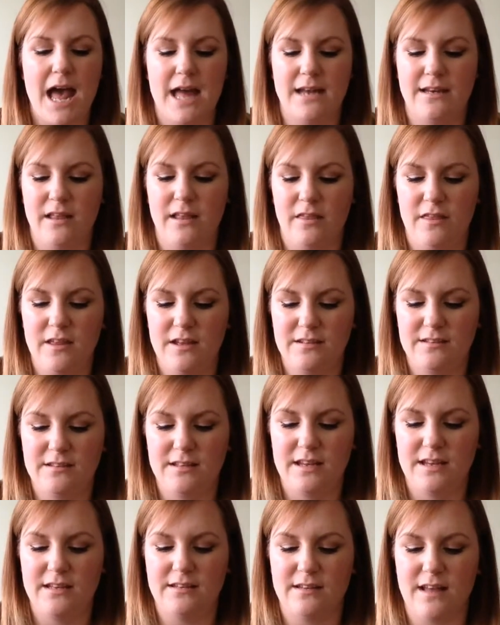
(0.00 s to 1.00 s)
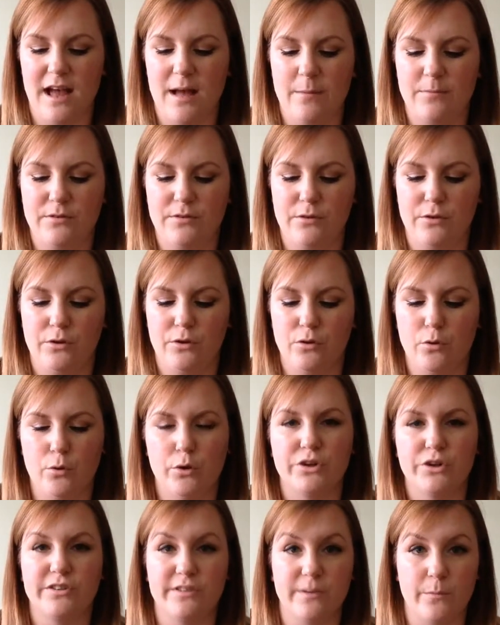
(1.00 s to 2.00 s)
And this is absolutely
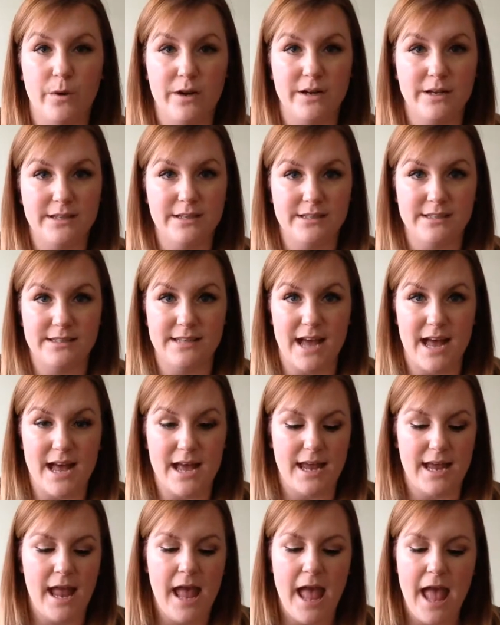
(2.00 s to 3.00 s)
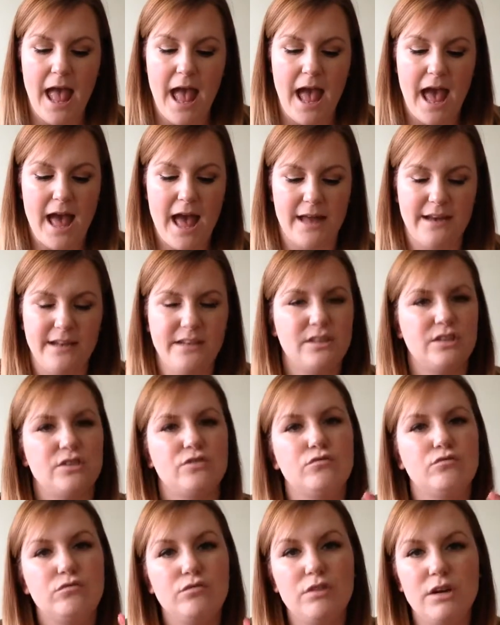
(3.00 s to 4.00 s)
gorgeous. I'm wearing it today and it's
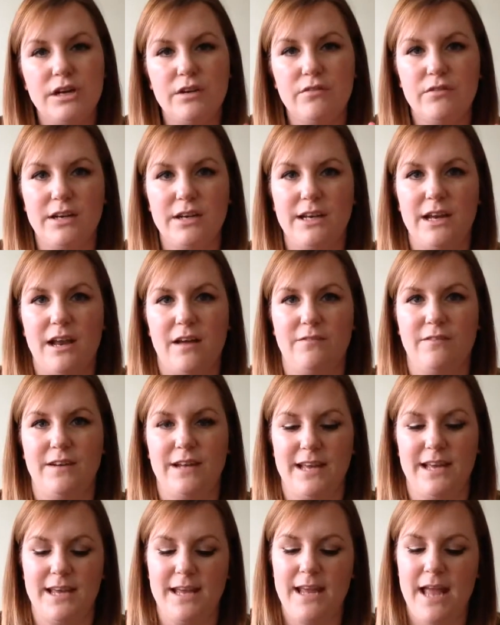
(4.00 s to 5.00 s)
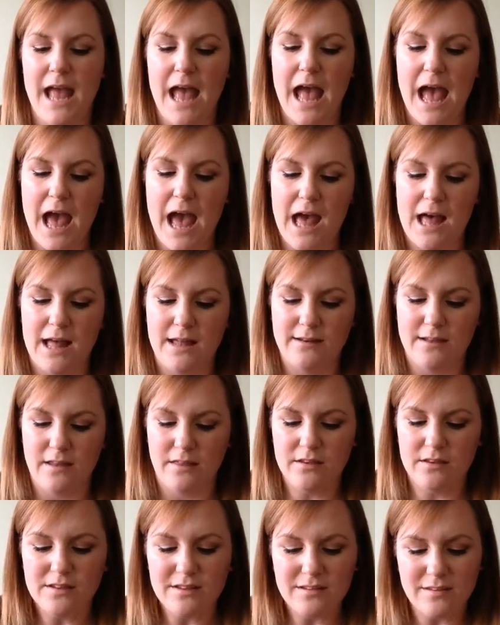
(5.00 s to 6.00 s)
just really, really lovely. And
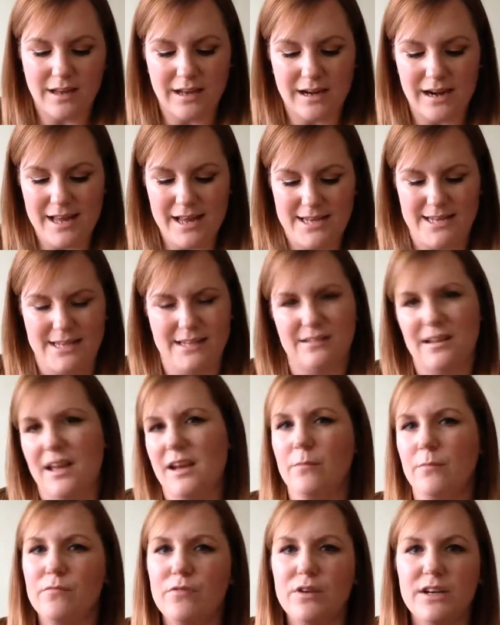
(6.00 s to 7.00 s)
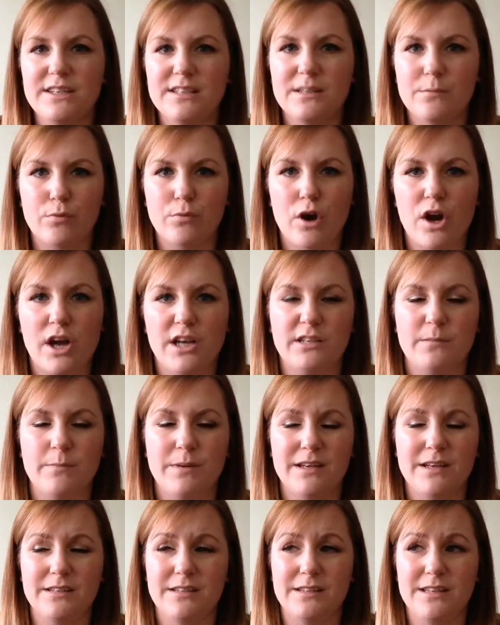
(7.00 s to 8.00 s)
this is a glaze and I'm really surprised
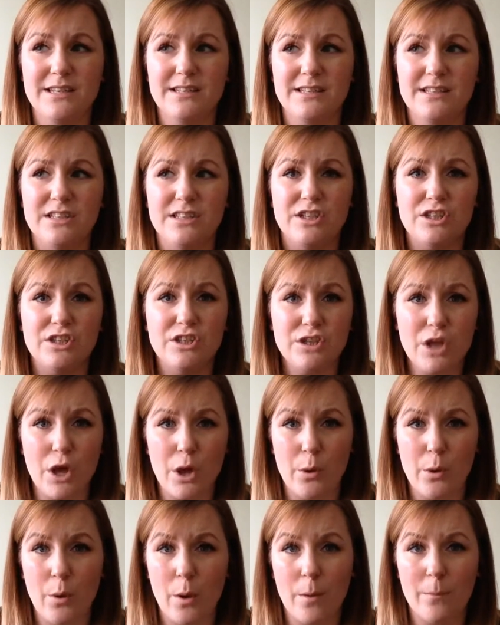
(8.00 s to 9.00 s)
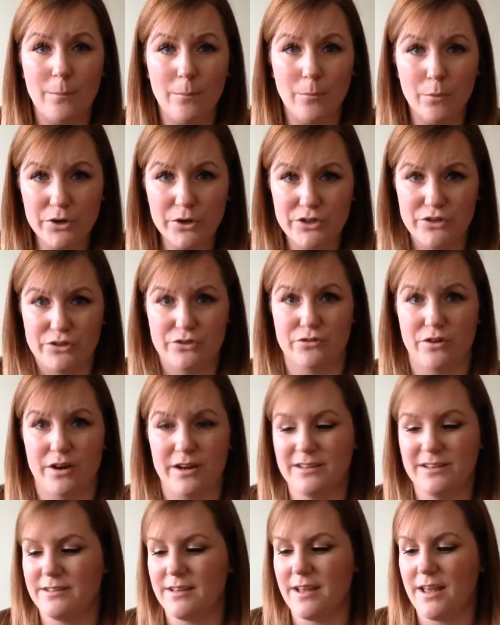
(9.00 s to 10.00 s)
because this is so
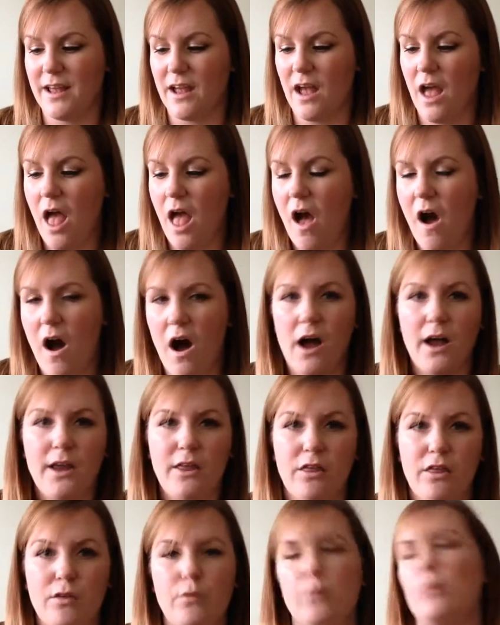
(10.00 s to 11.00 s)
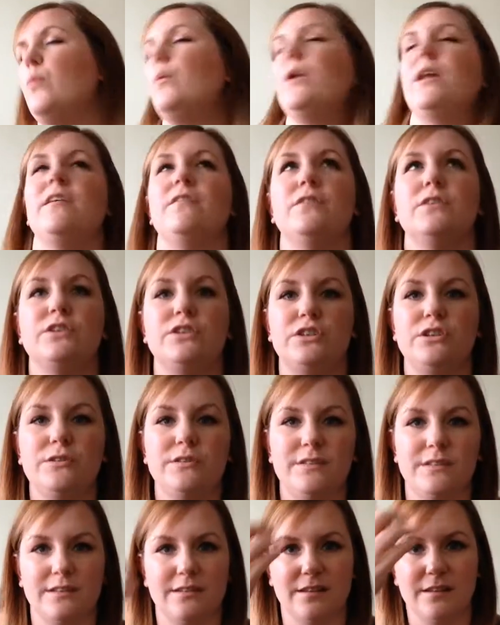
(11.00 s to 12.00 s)
moisturising. I thought when I first
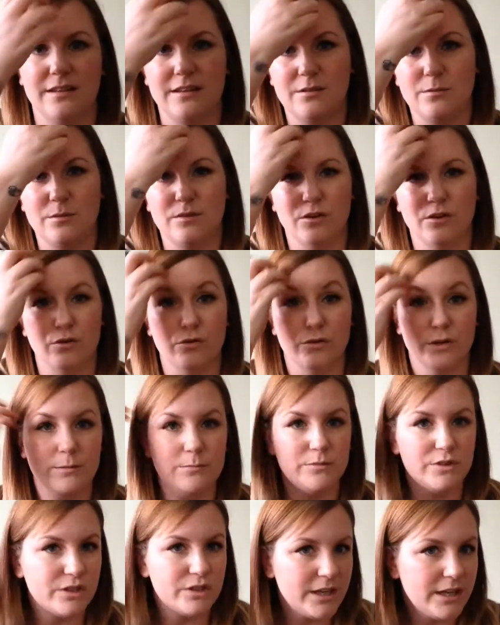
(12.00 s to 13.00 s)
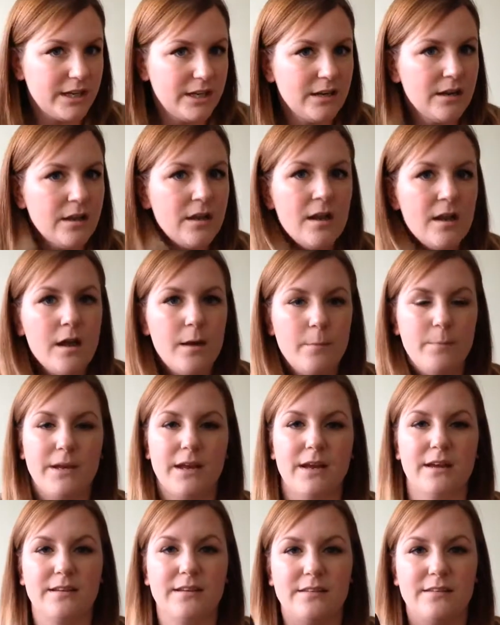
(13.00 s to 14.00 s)
used this that this was a cream sheen
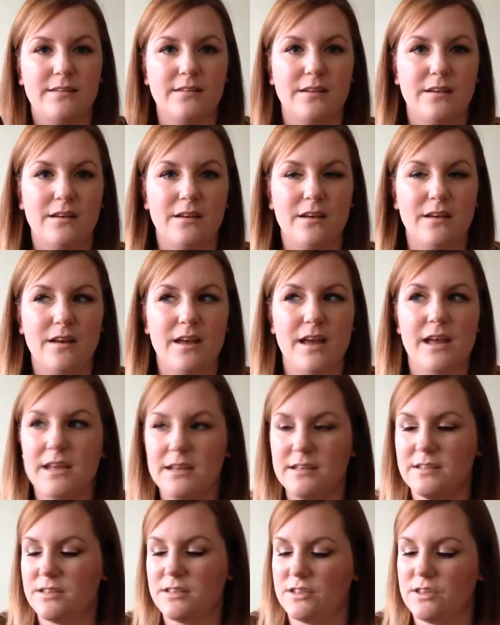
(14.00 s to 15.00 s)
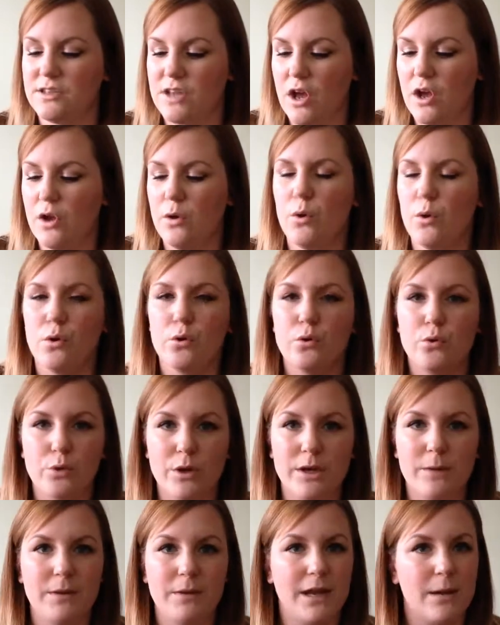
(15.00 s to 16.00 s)
because it is so
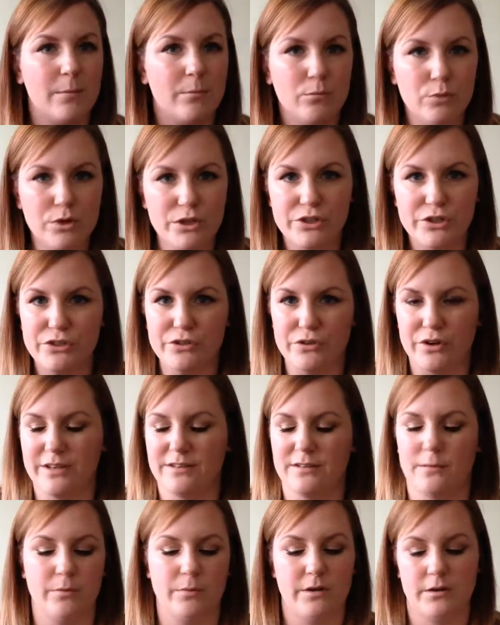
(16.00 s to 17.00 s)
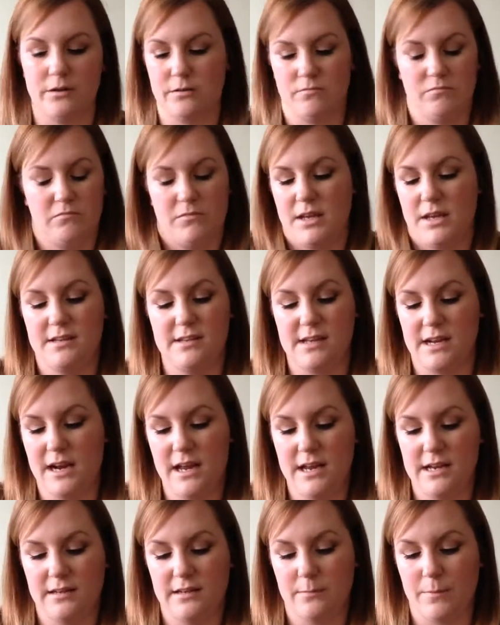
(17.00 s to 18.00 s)
creamy and moisturising, but it's a glaze